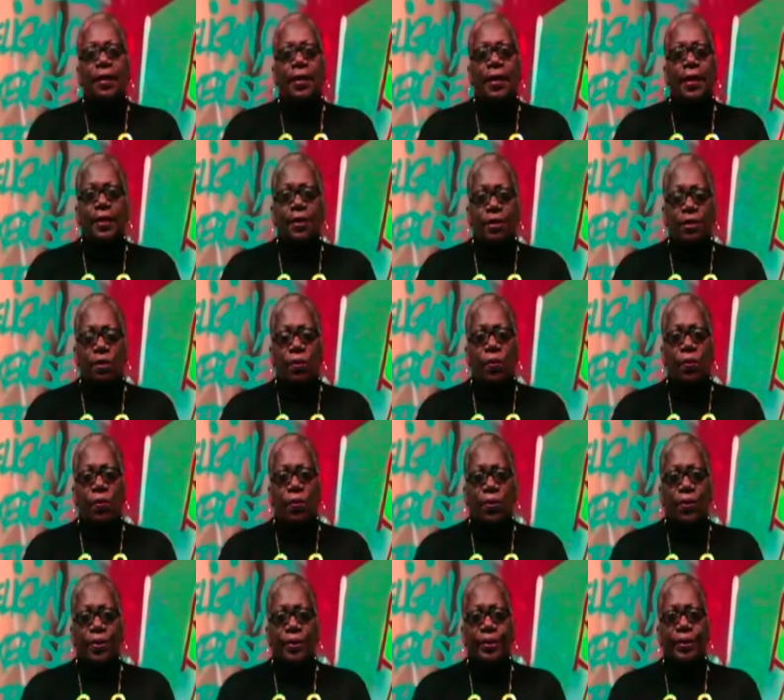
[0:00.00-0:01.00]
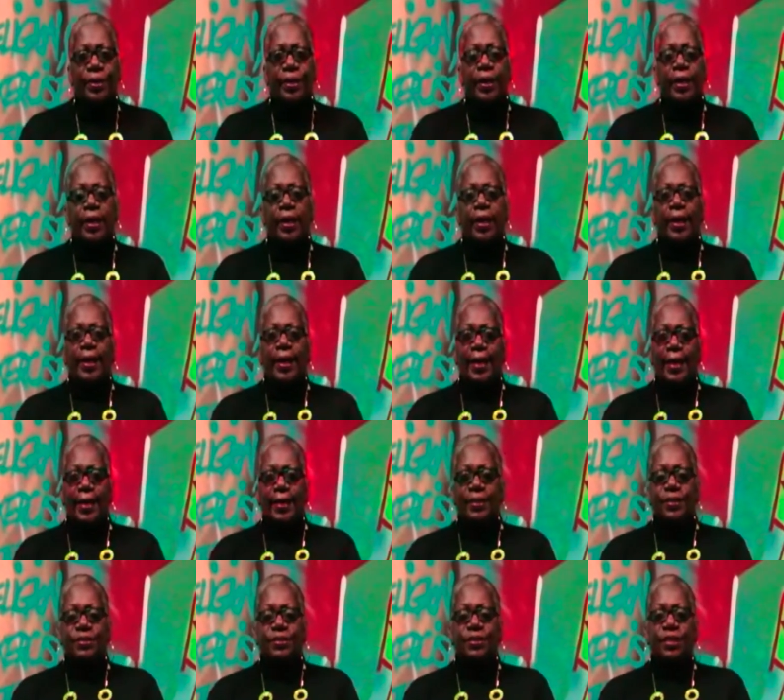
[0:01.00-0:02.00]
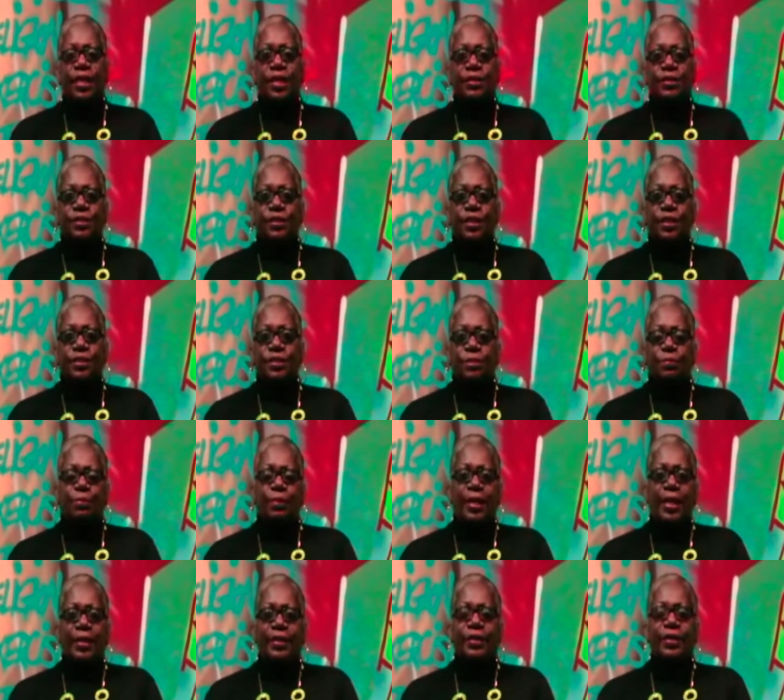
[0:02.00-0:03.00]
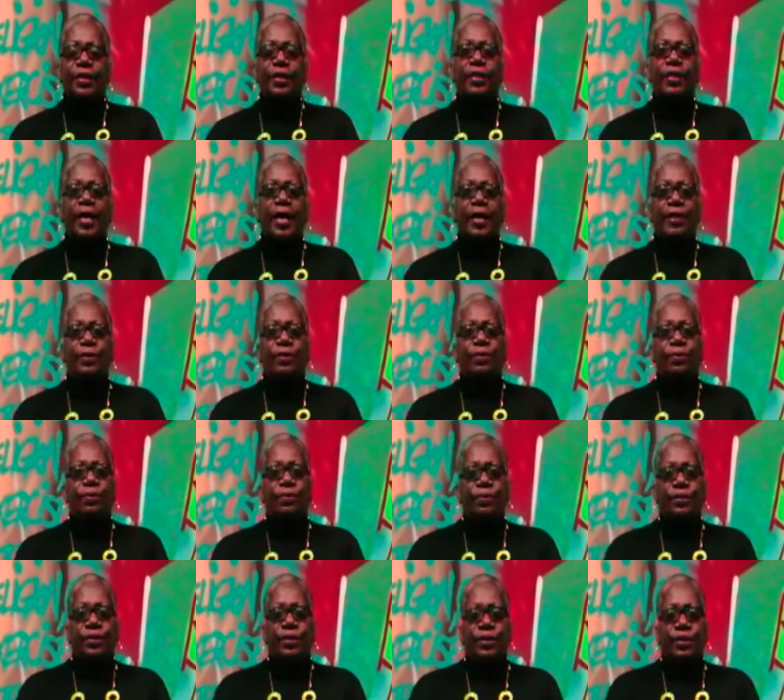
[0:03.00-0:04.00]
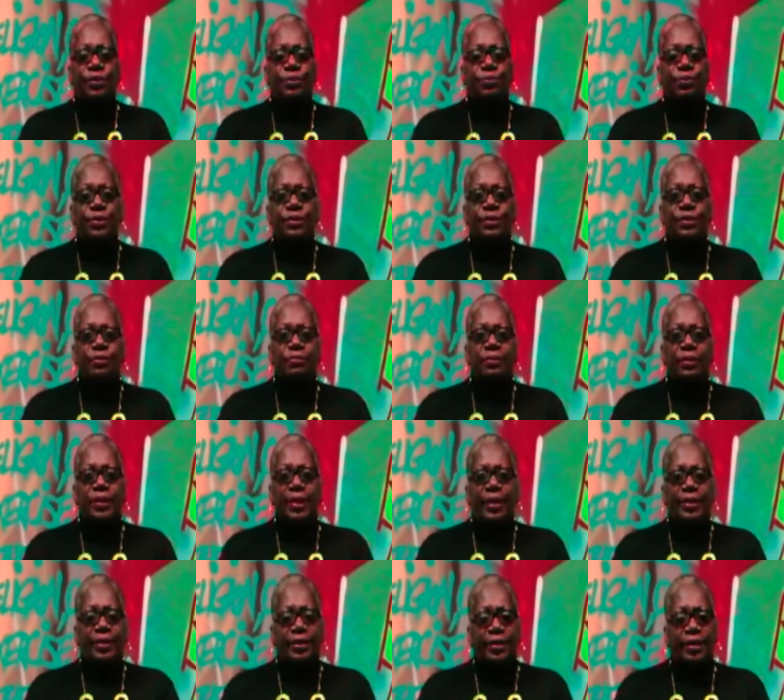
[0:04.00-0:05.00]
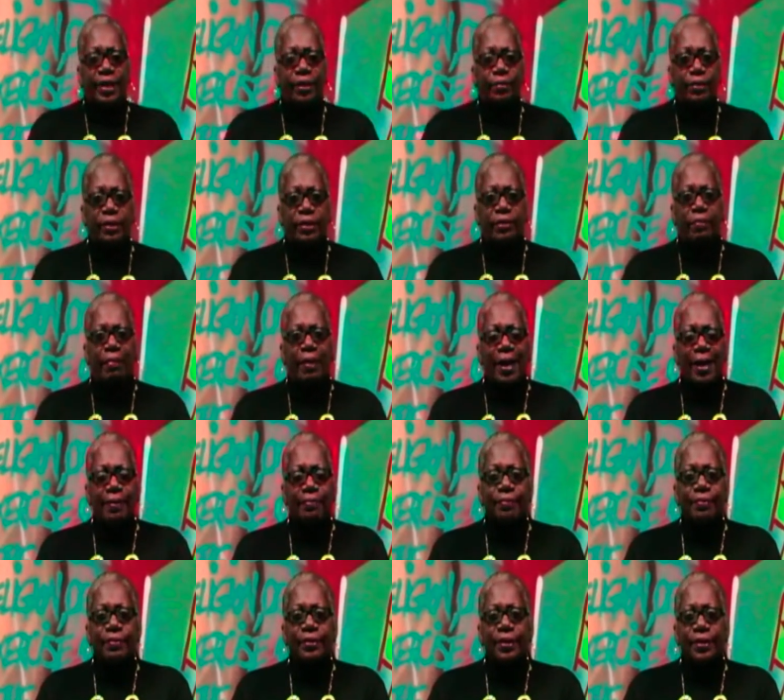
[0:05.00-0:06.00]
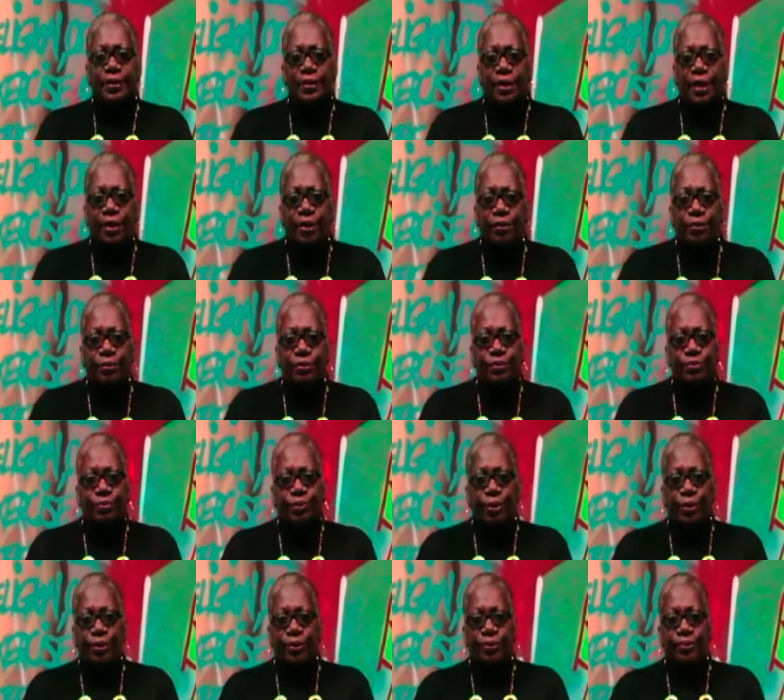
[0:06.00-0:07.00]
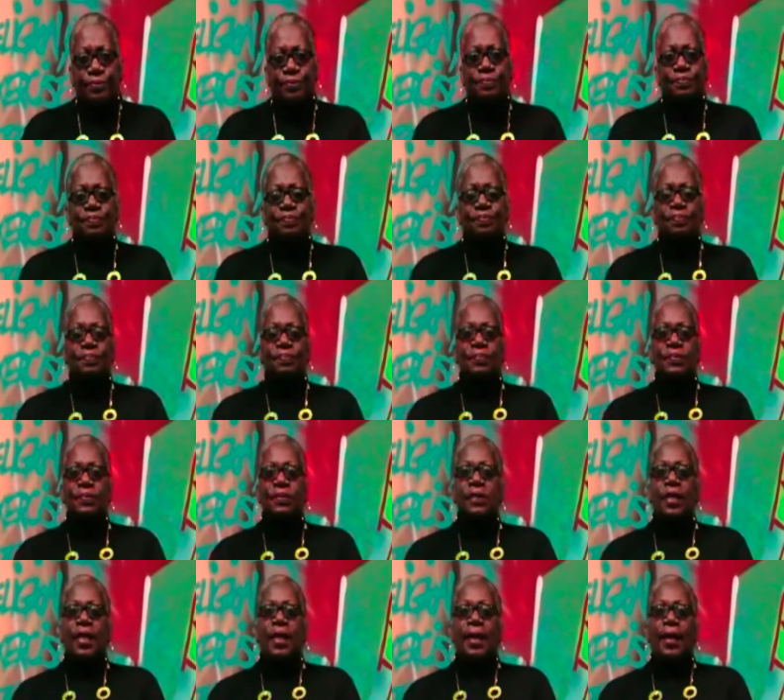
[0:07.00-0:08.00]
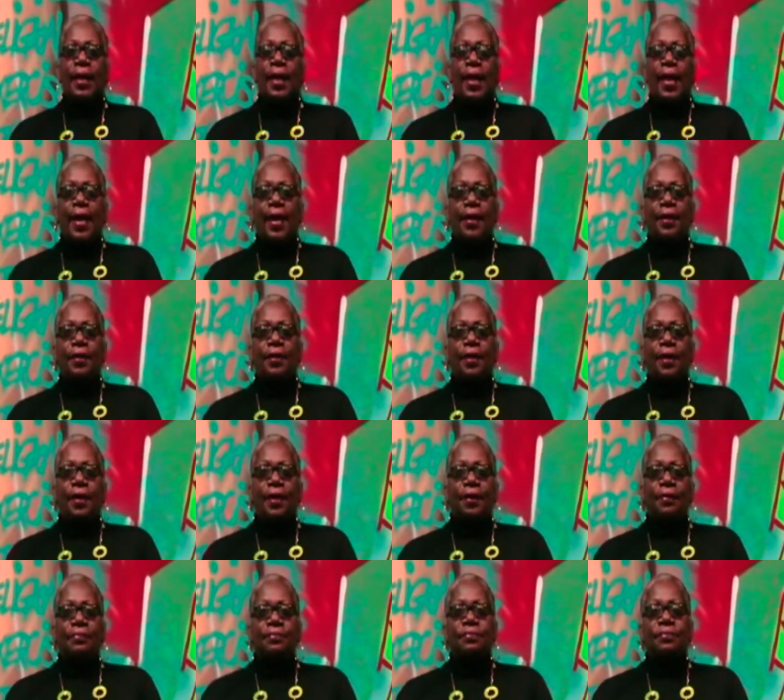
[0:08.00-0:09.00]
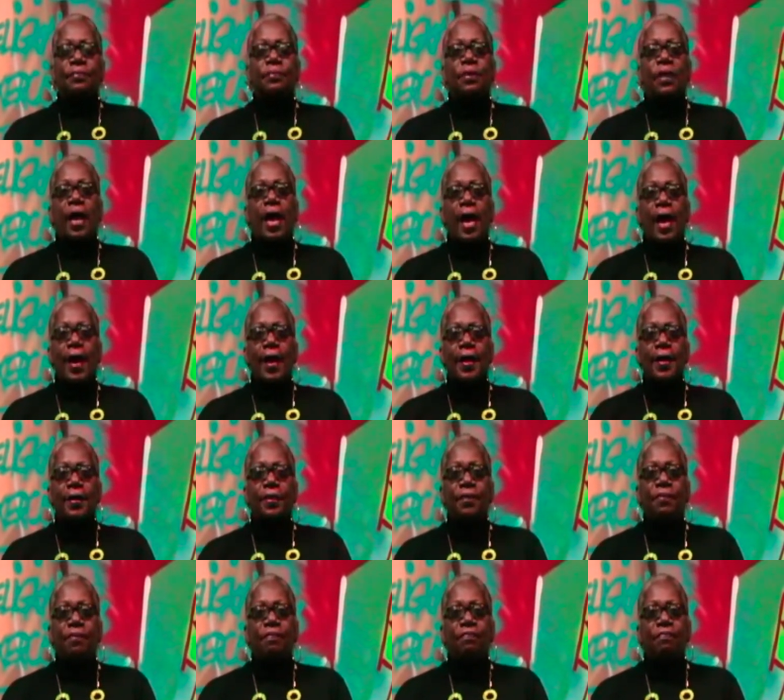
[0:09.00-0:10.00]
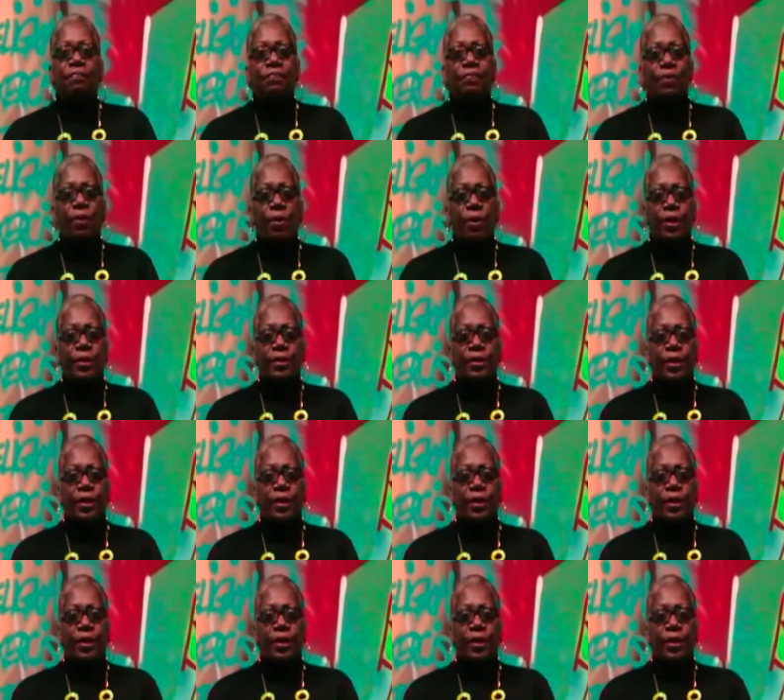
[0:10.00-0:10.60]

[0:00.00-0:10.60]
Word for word: in the Lord and his son Jesus, but I did not know his wisdom and I did not read the Bible. I did not know his word. And um, I thought